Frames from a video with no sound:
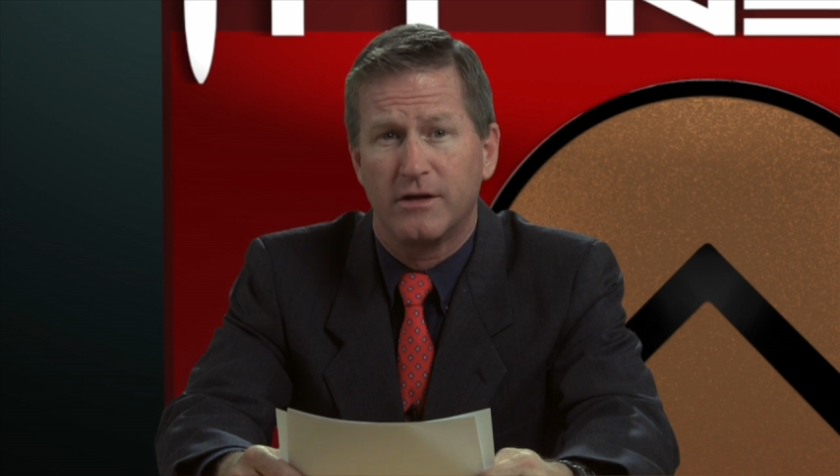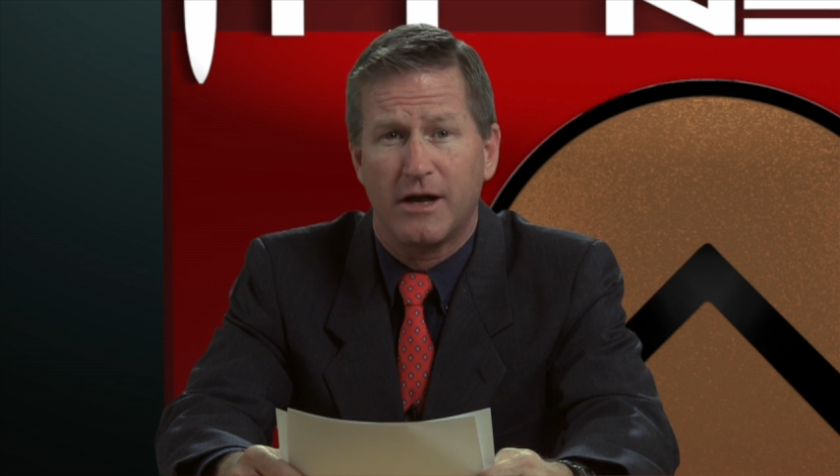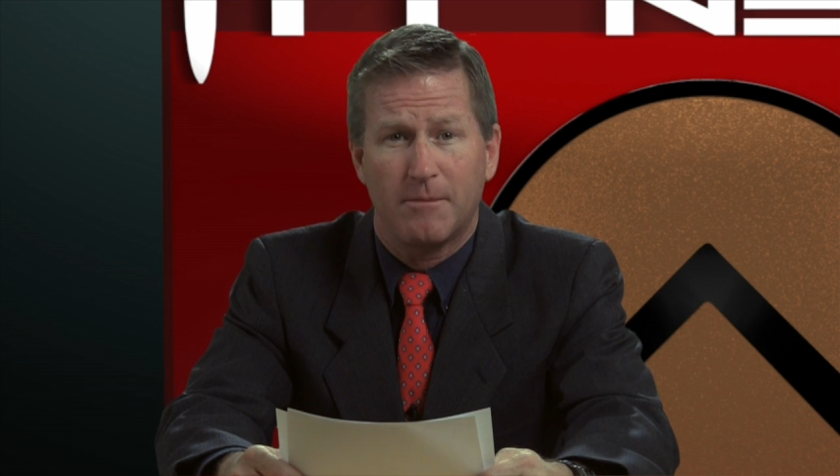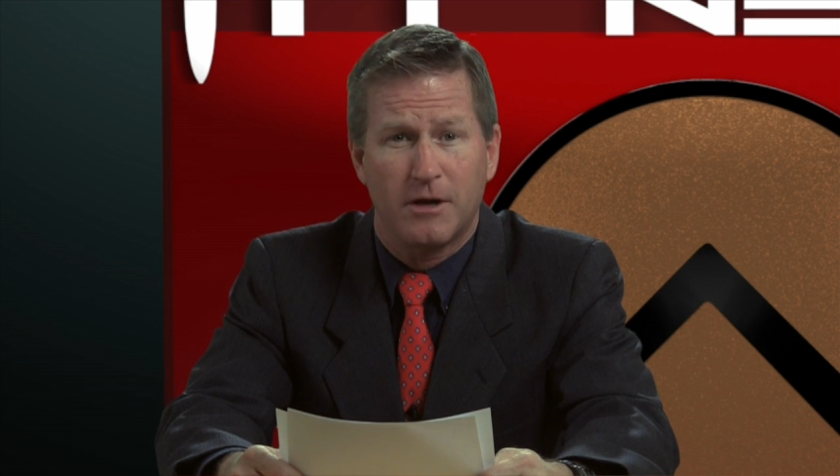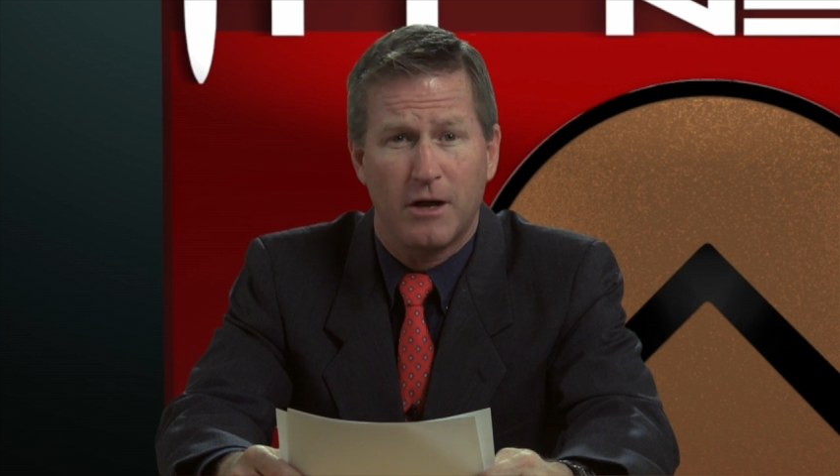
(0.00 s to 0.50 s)

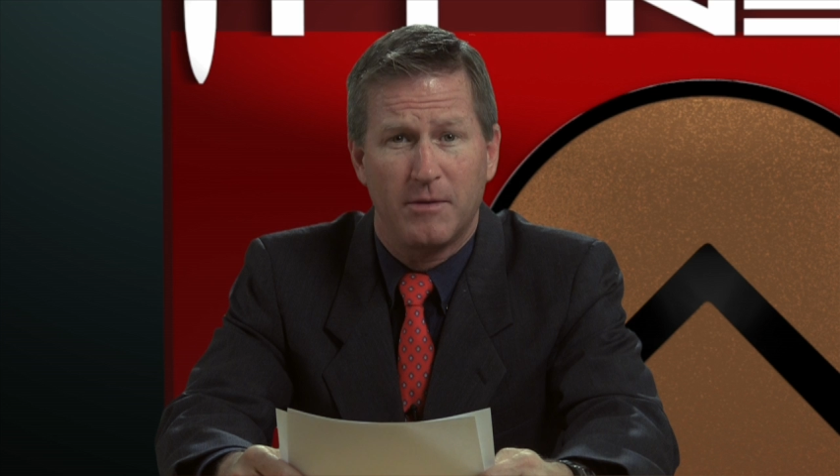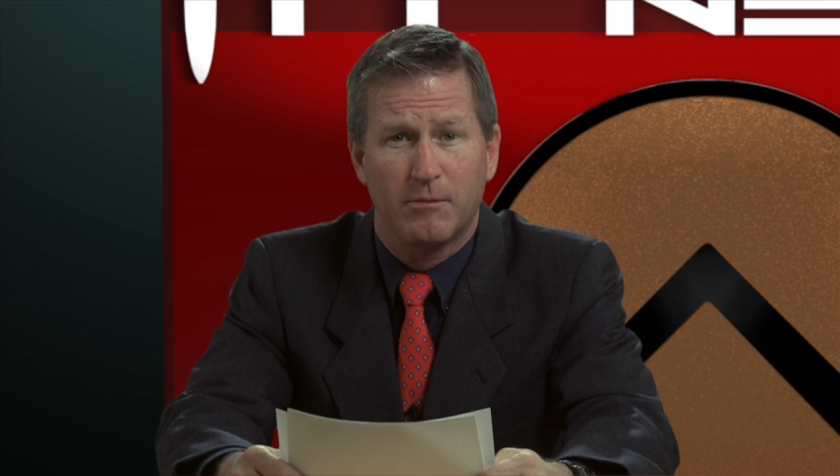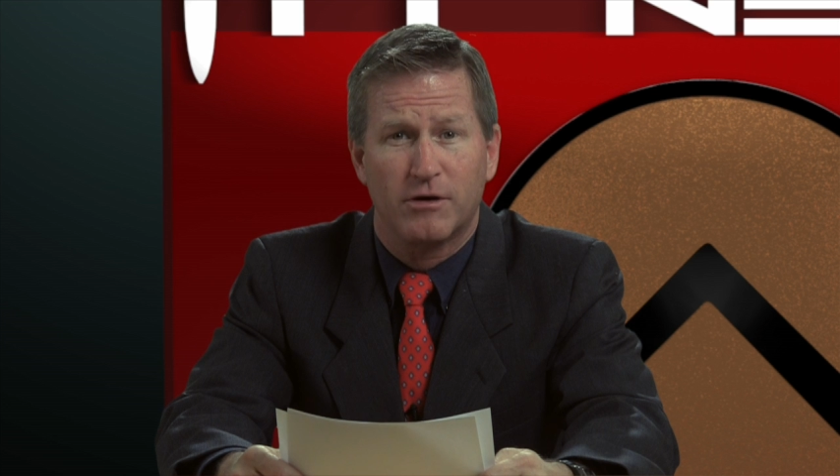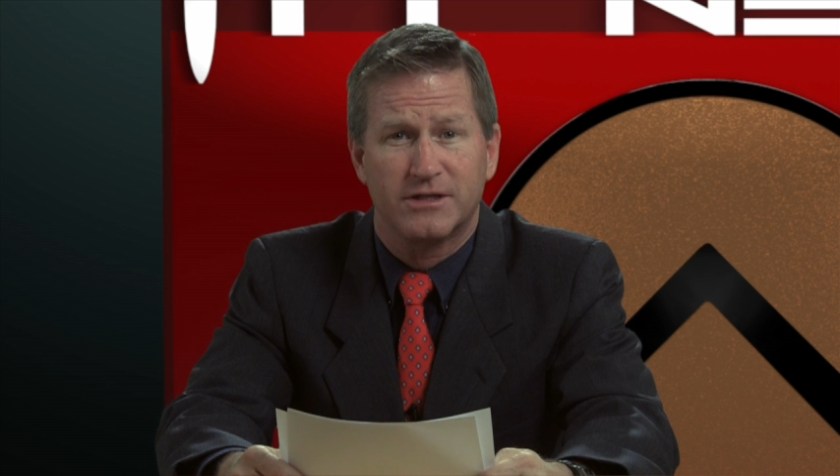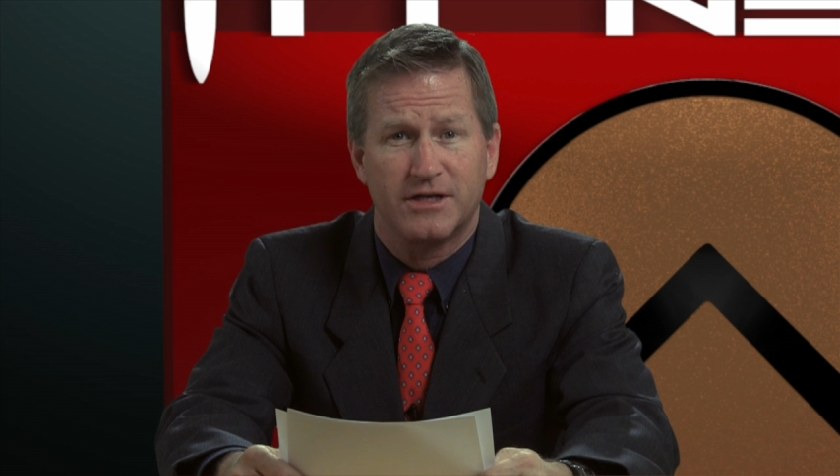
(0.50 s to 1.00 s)
the upcoming
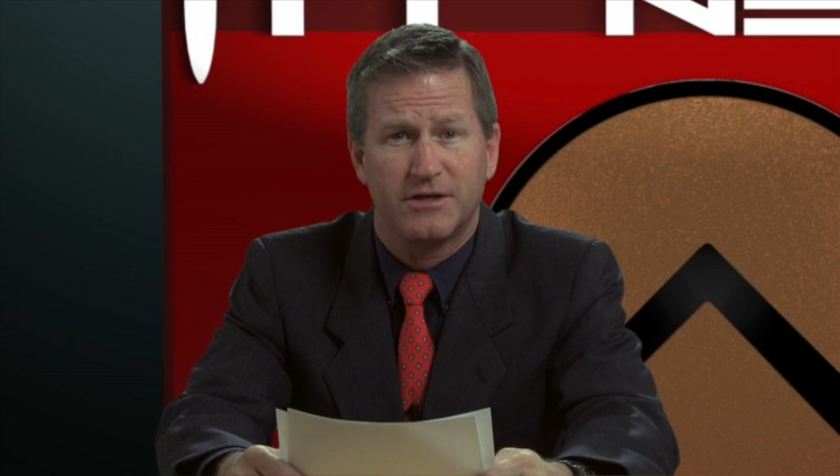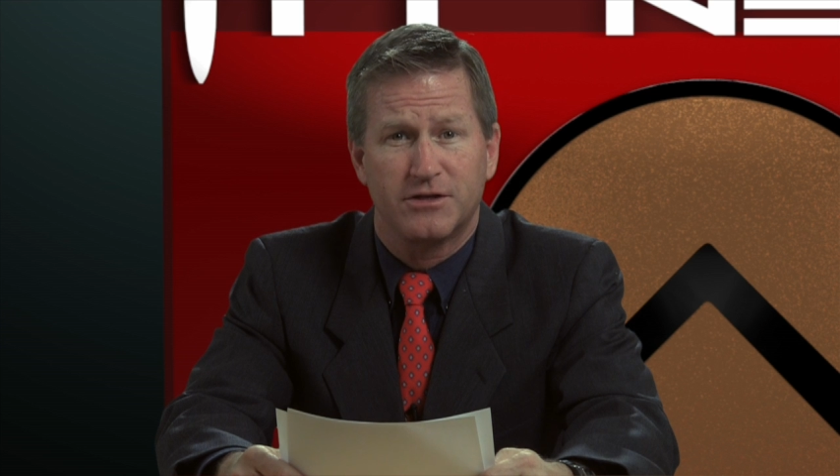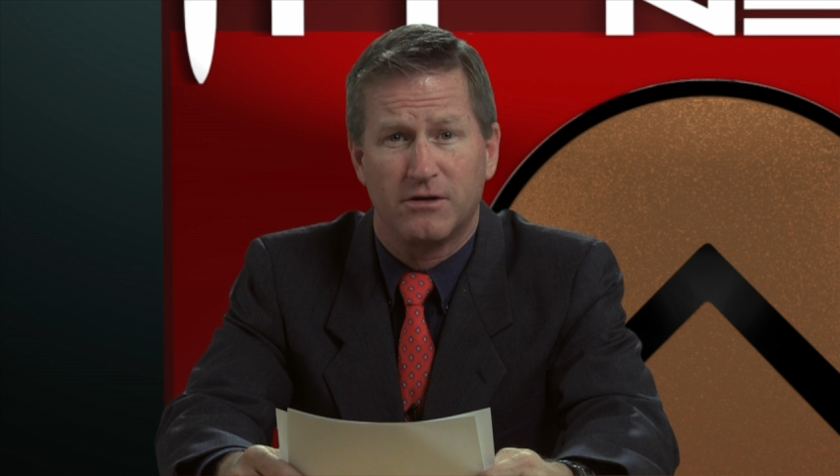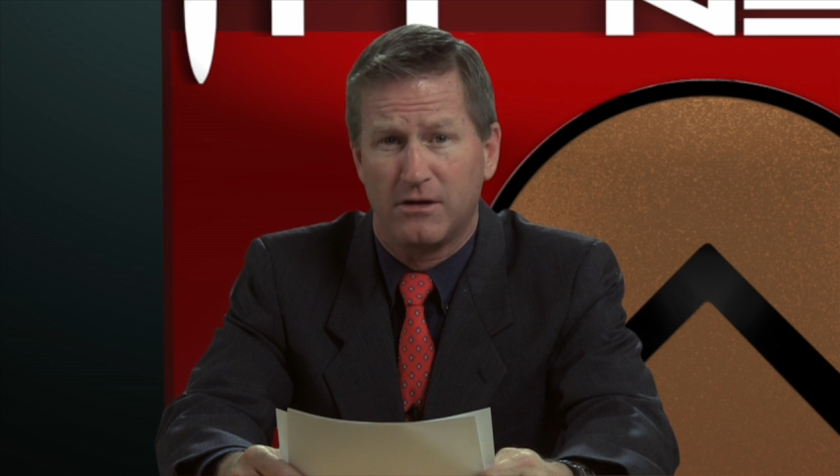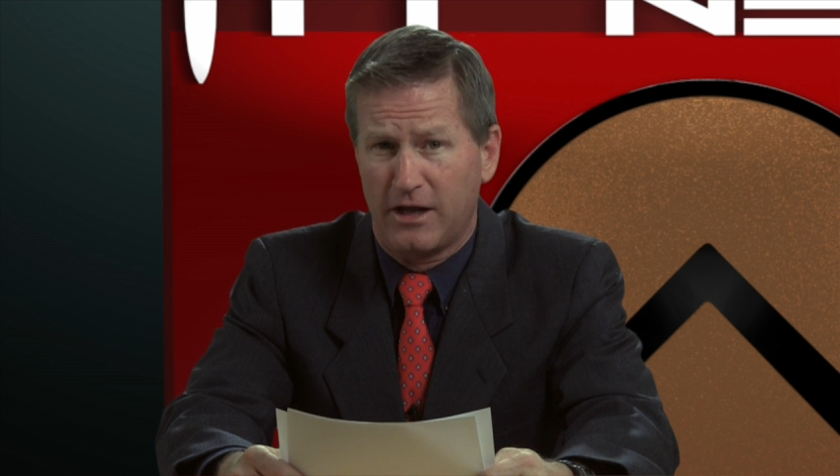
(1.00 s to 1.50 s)

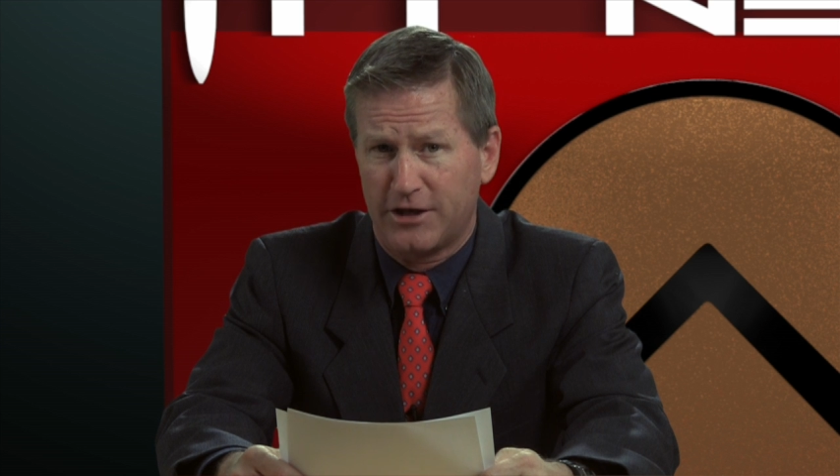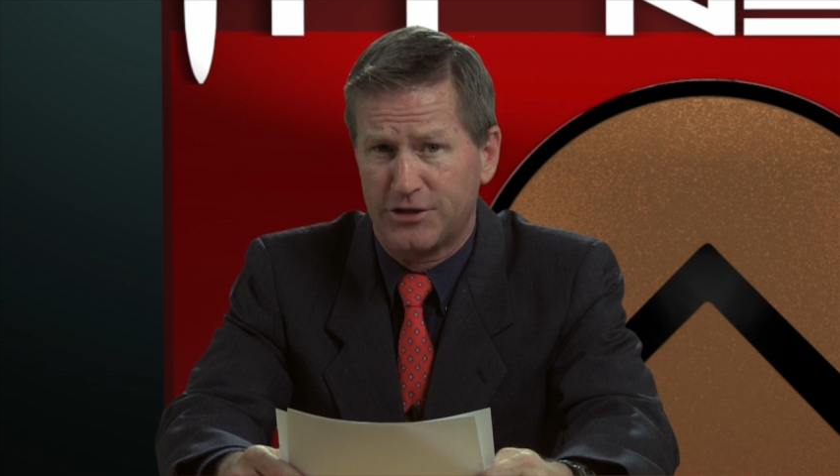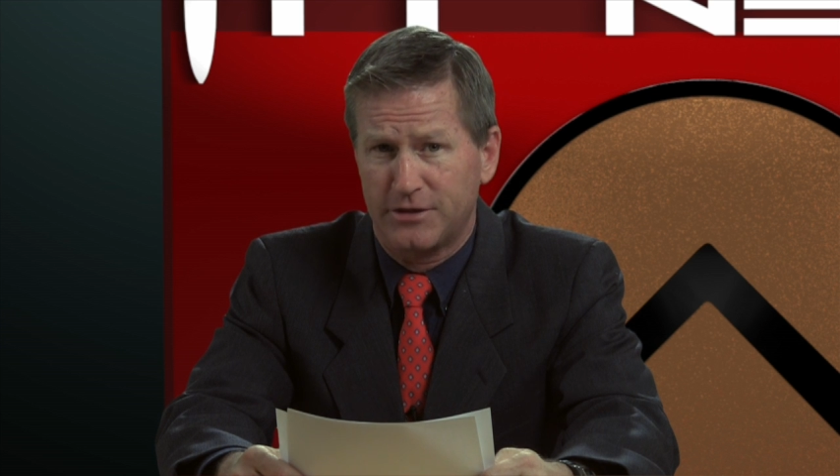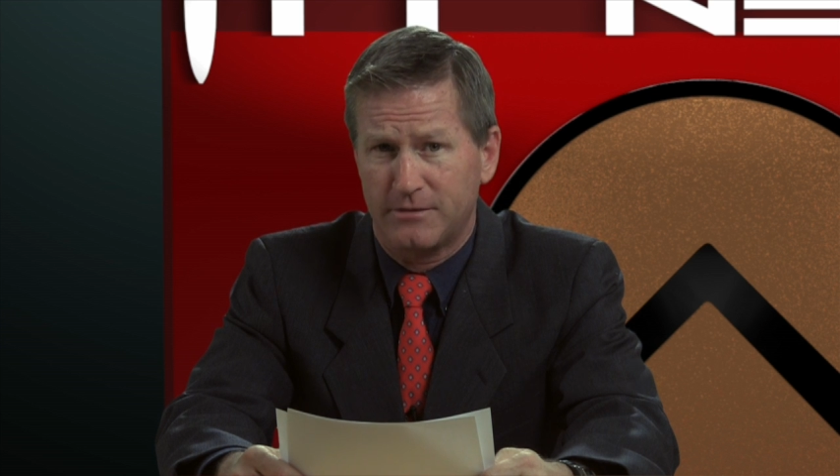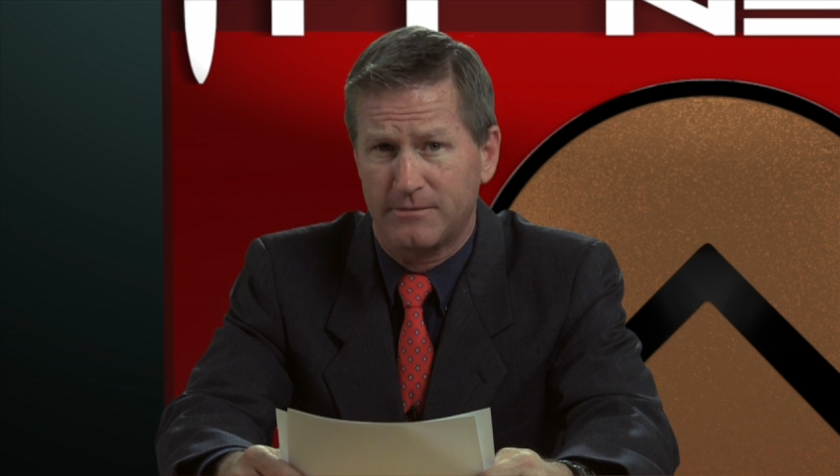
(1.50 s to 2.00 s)
presidential
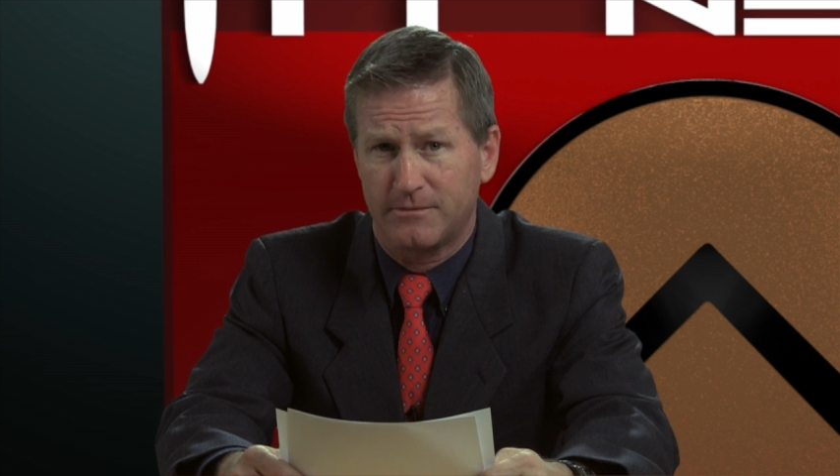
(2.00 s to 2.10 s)
election?